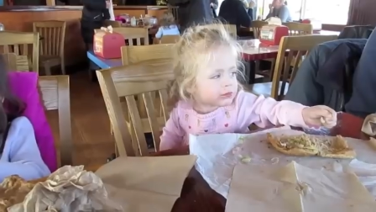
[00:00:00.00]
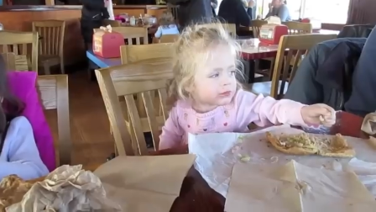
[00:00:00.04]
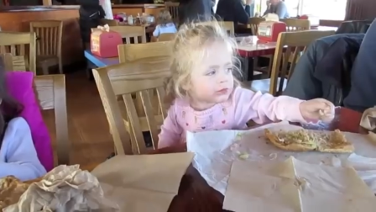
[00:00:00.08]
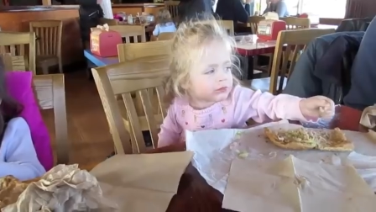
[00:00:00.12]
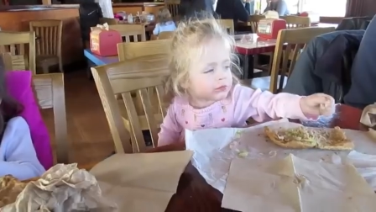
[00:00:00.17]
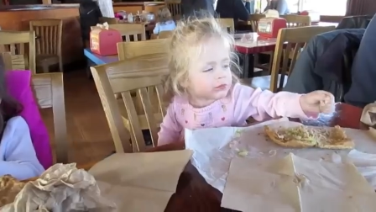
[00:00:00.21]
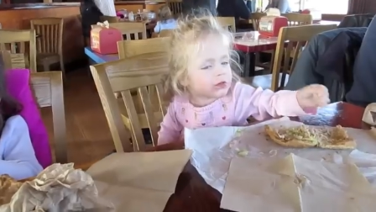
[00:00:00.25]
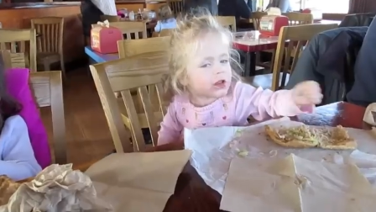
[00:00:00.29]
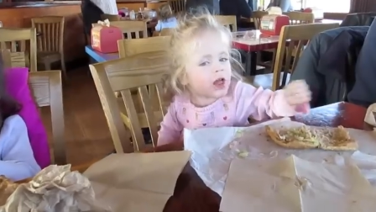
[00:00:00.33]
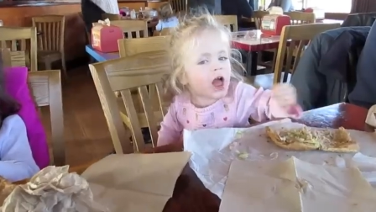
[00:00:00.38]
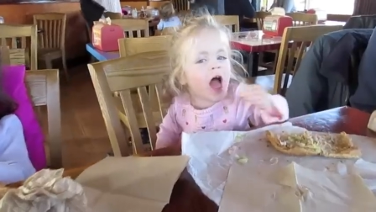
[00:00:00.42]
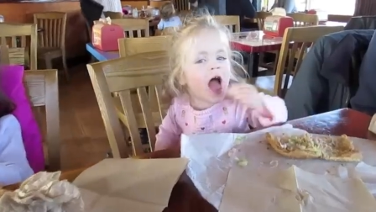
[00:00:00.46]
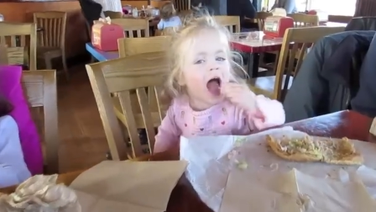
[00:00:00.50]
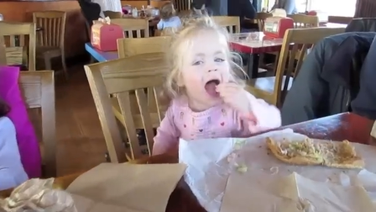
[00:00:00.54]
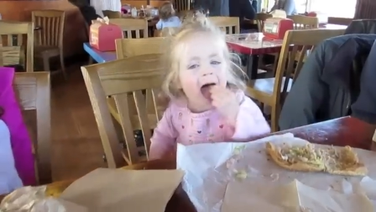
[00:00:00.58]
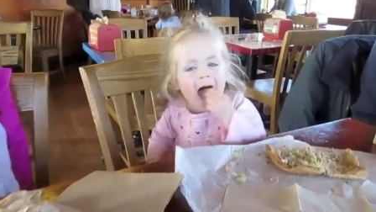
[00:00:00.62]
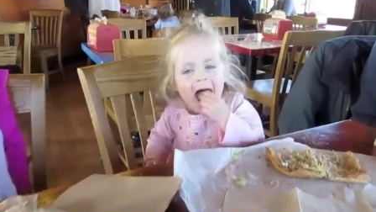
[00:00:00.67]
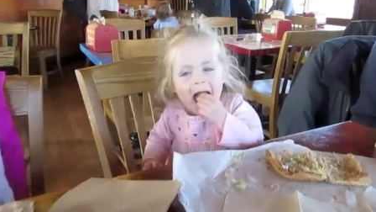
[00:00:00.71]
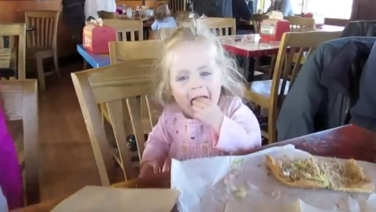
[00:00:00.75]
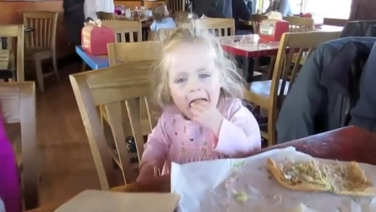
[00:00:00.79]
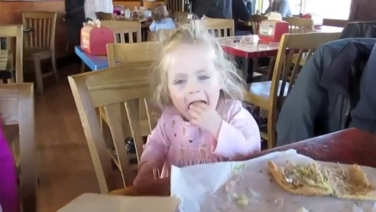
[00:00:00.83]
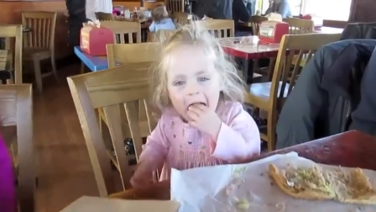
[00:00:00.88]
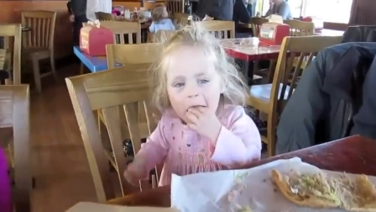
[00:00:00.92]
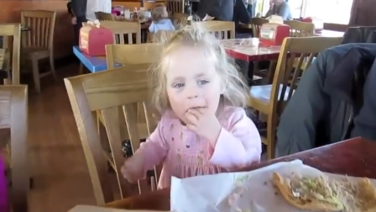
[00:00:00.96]
you've got lettuce
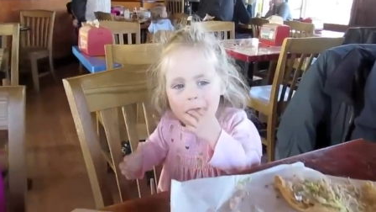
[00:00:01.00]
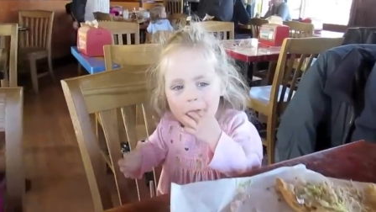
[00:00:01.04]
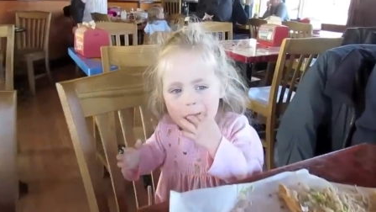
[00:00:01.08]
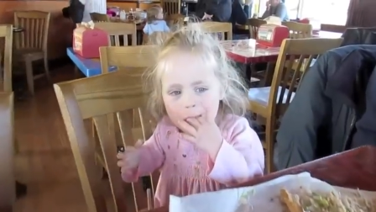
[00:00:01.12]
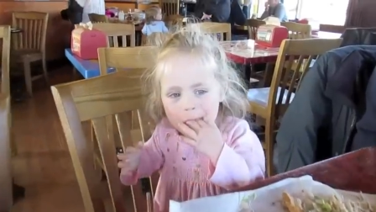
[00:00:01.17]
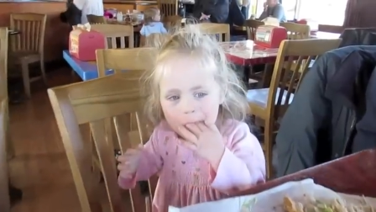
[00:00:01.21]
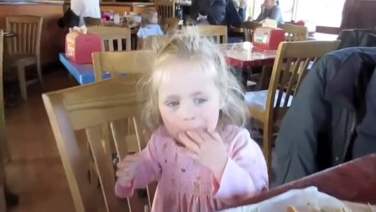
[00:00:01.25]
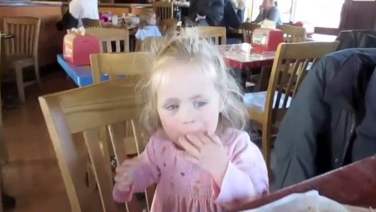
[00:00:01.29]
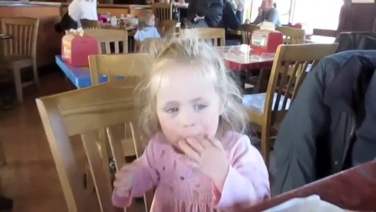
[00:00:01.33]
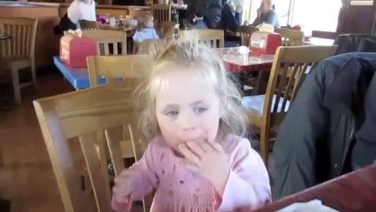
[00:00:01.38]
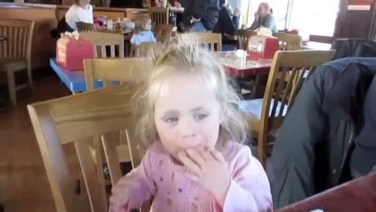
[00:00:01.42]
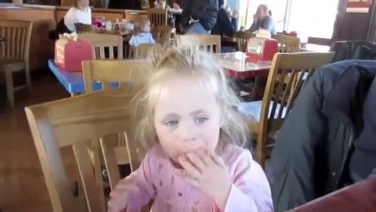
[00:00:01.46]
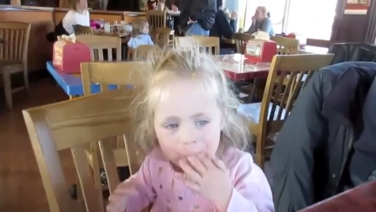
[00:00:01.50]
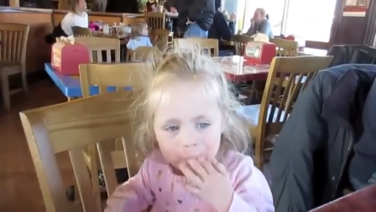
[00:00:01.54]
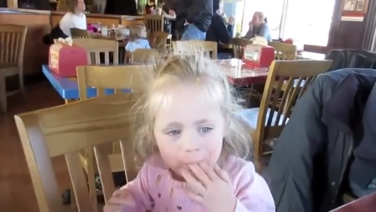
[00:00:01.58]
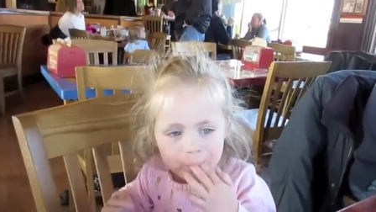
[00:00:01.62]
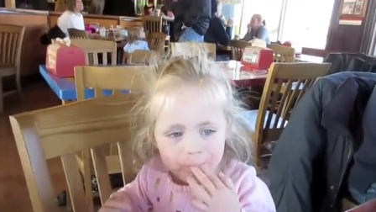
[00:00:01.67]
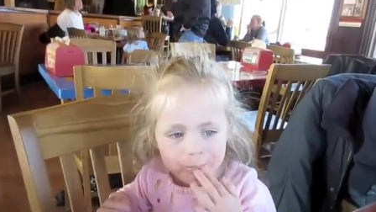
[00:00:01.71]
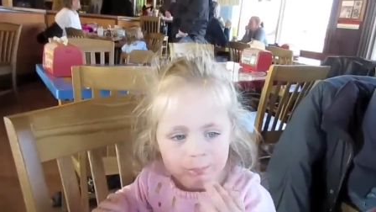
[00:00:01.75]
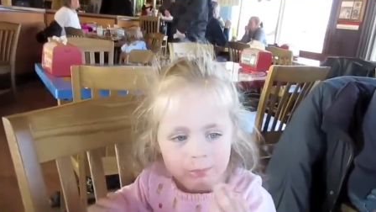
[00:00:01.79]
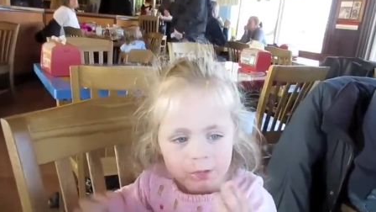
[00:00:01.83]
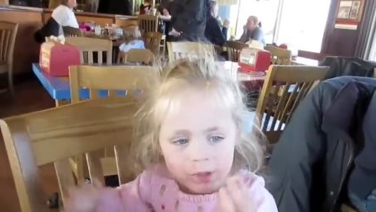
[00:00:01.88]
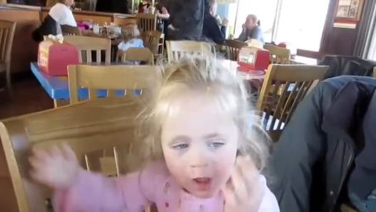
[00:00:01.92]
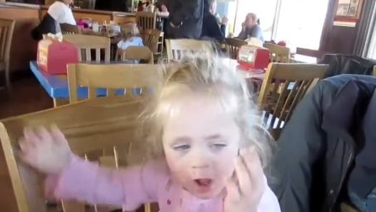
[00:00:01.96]
in your hair and all
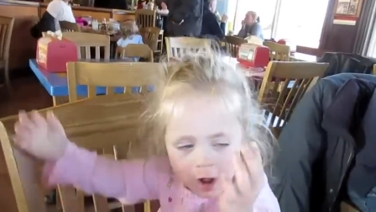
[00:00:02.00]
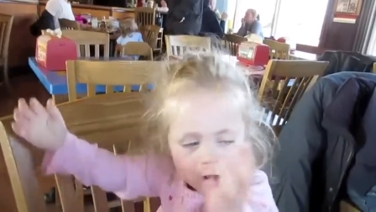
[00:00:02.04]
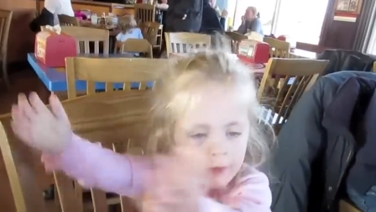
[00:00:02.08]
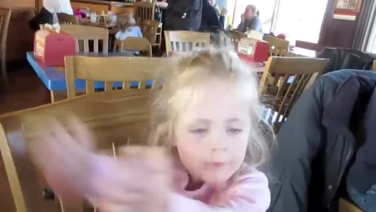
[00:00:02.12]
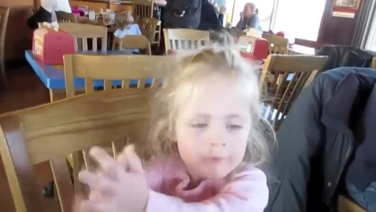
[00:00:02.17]
kinds of